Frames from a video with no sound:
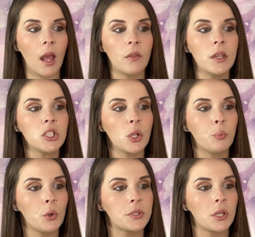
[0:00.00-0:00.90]
And then she
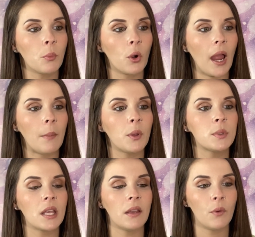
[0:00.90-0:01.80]
pulled some crap that
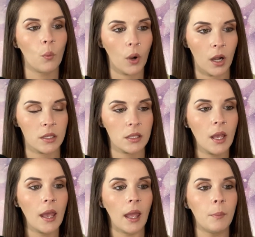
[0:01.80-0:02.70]
was even worse.
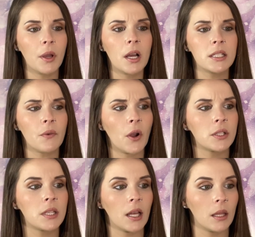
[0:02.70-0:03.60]
And because of
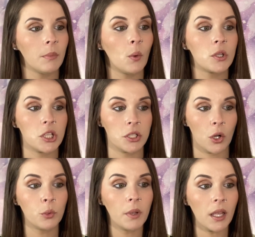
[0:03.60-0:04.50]
her telling me what she
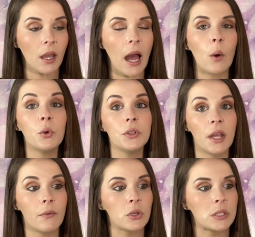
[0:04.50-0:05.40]
told me, I will
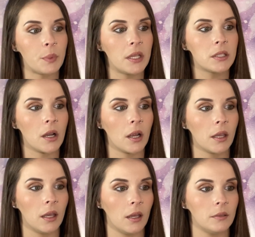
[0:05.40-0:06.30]
never speak to her
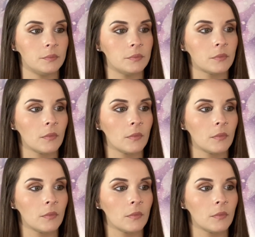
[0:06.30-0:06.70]
again."